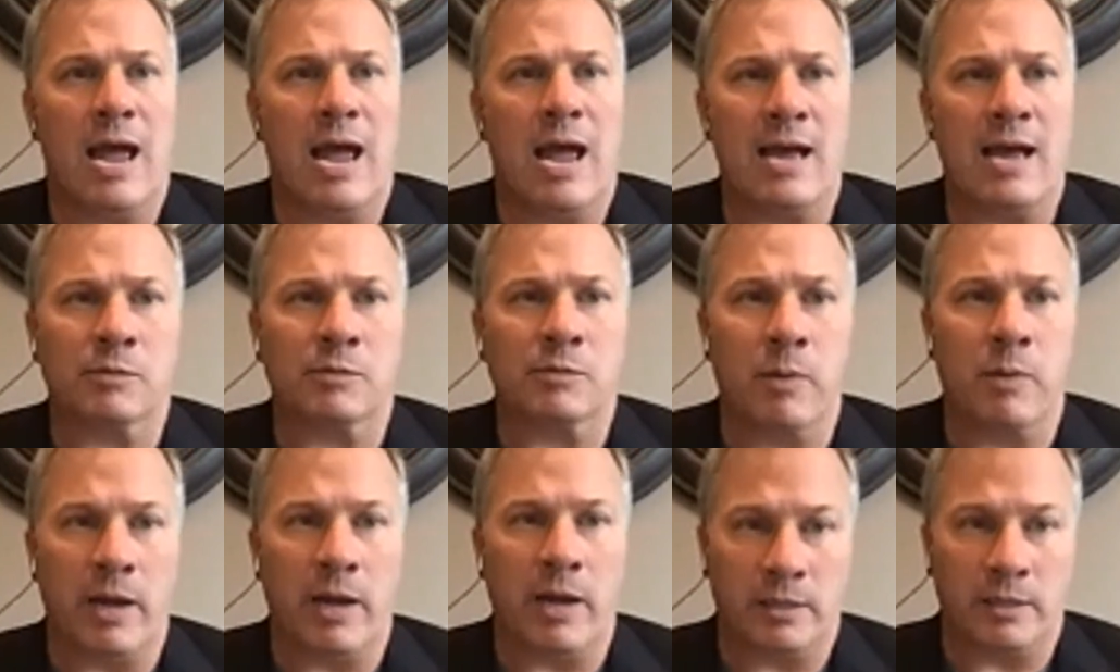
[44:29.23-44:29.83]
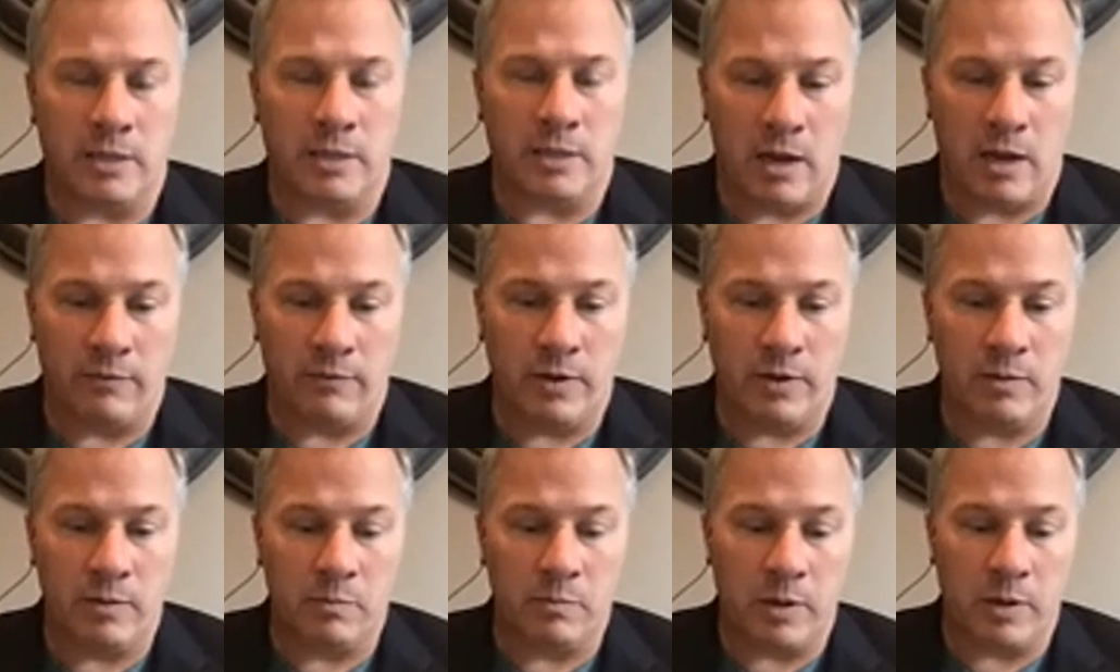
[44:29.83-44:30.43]
aspect
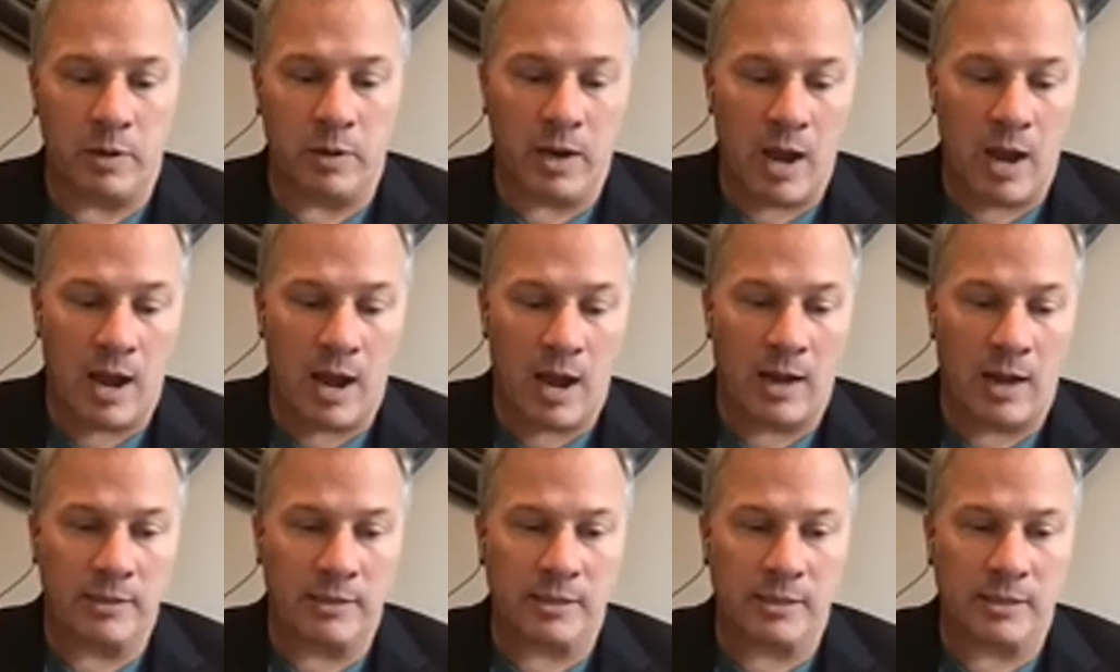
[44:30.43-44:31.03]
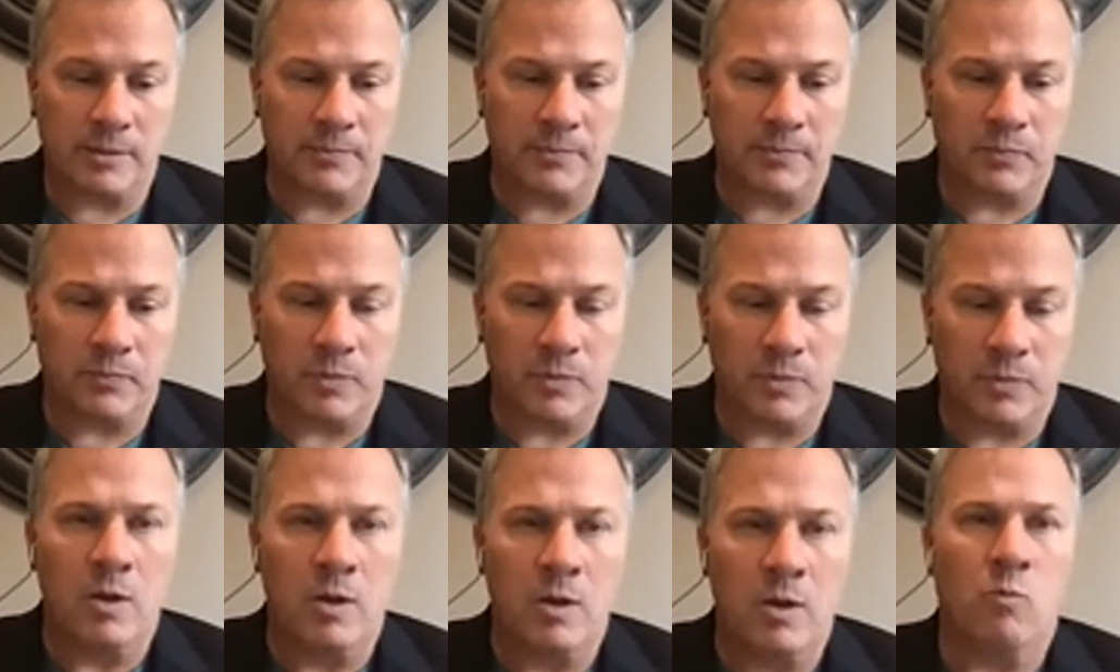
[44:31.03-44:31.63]
of it, because
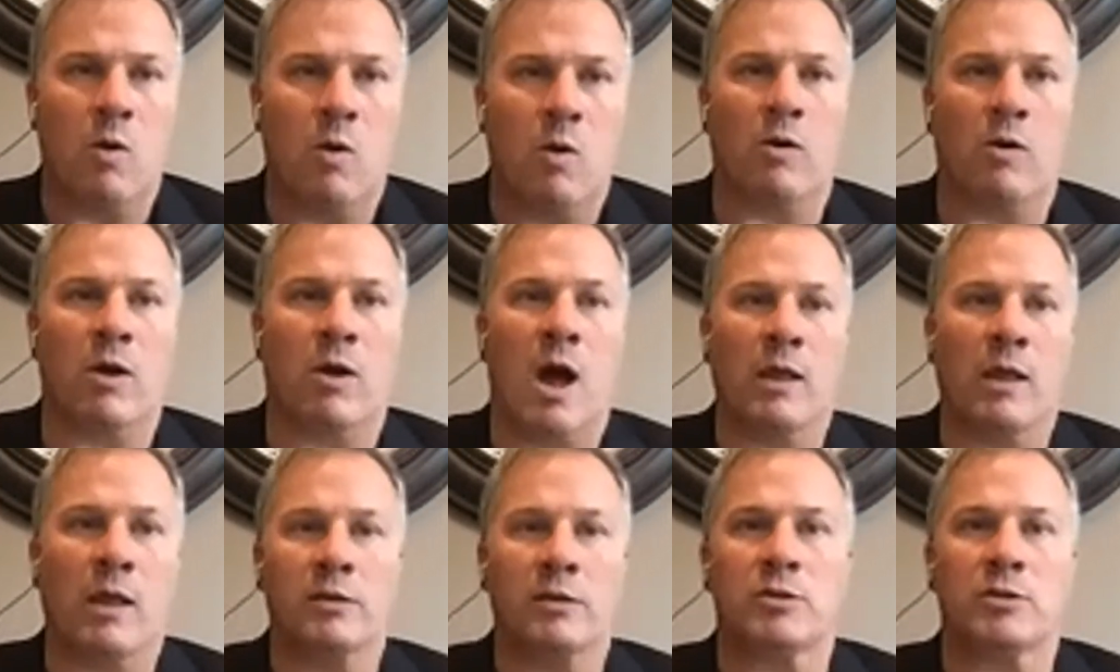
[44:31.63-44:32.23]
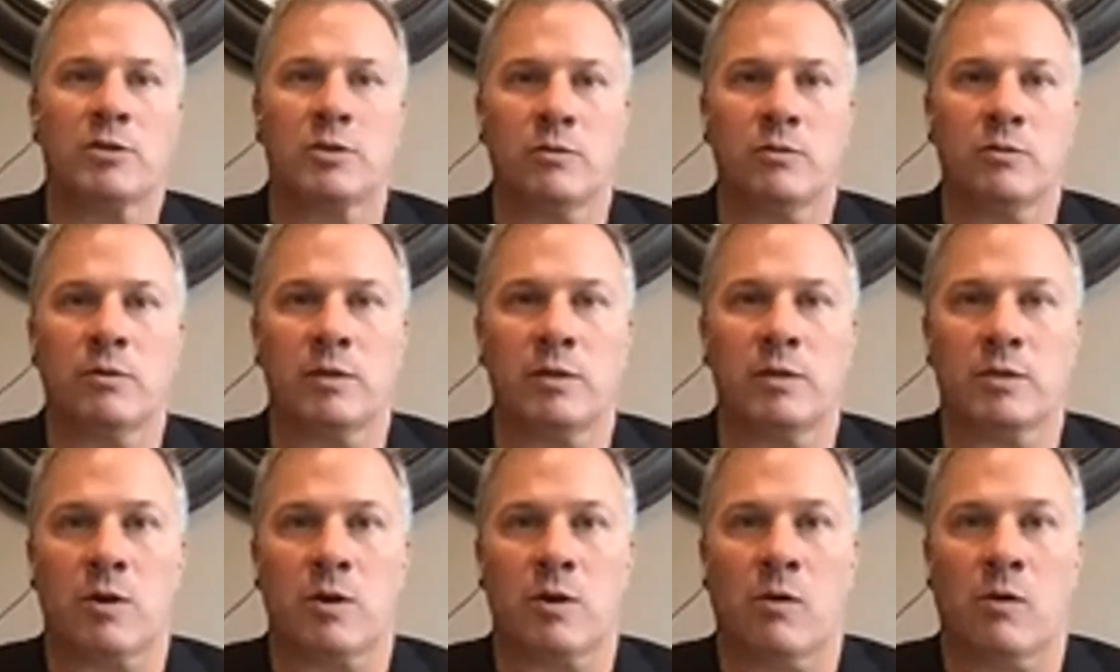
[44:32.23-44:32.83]
while college
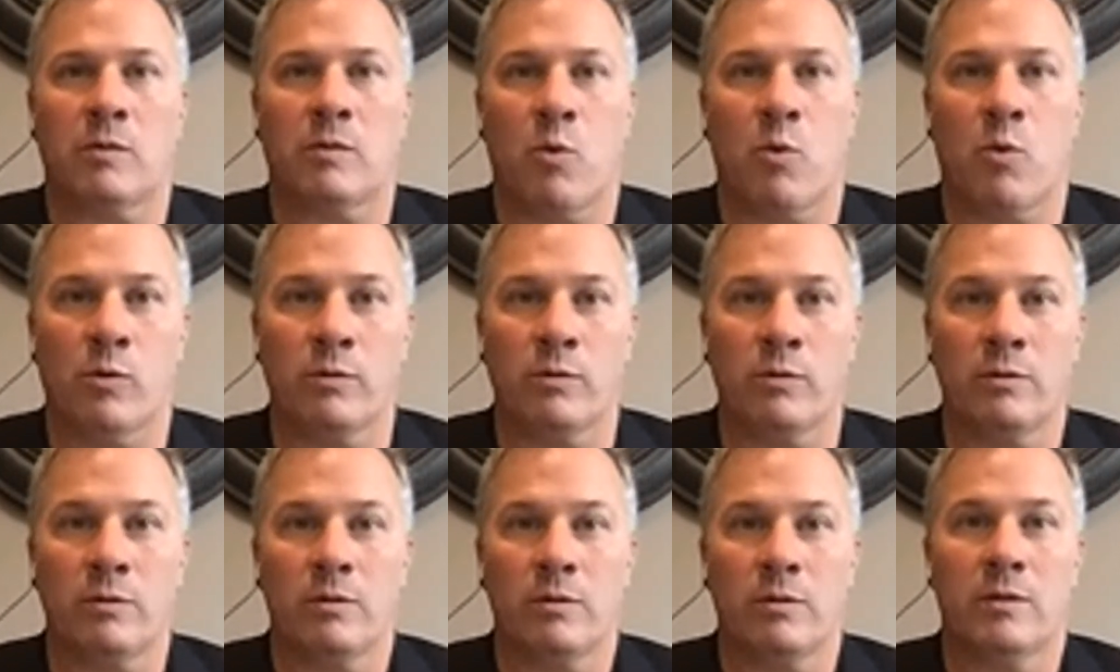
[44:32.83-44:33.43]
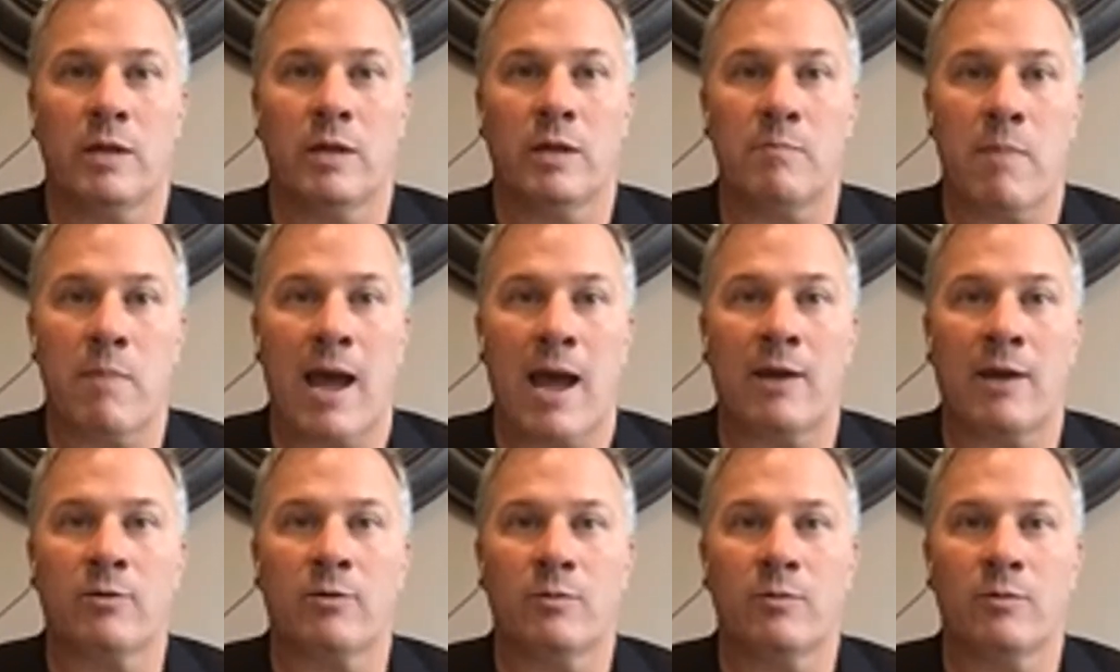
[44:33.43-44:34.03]
students are important, they
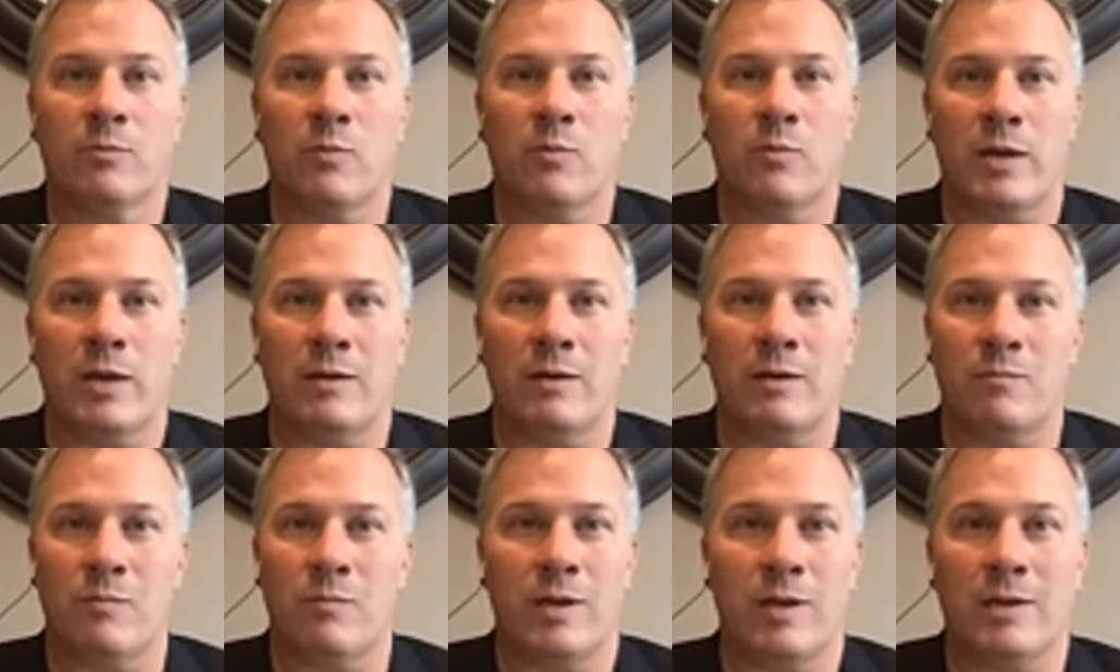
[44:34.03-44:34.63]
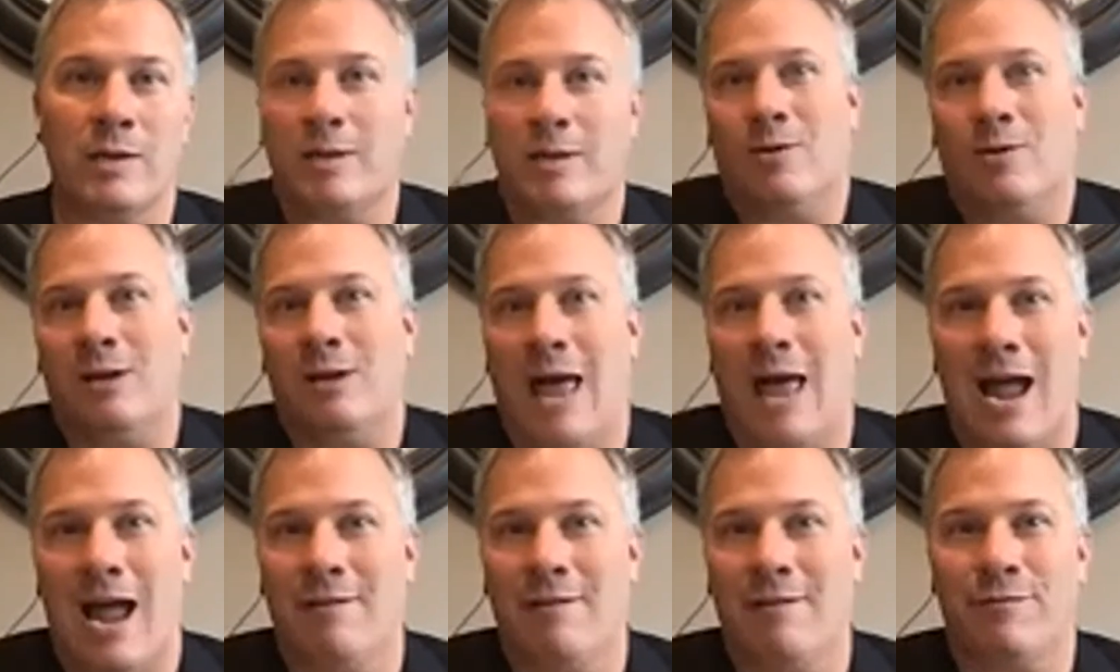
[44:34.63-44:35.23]
matter. We need
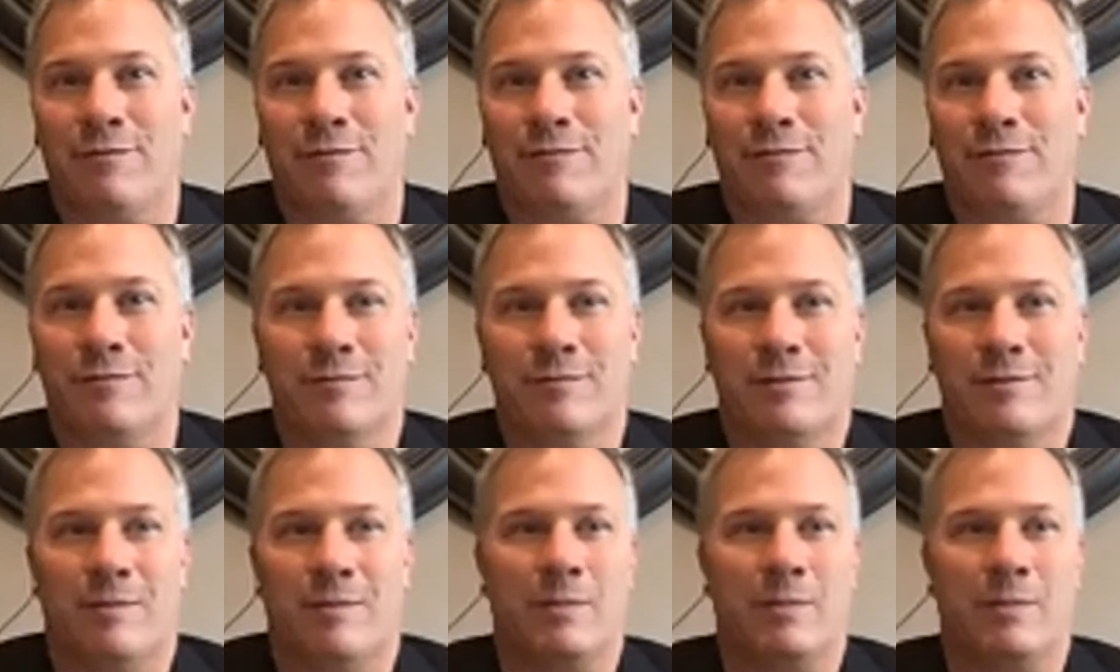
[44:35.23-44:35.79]
their life.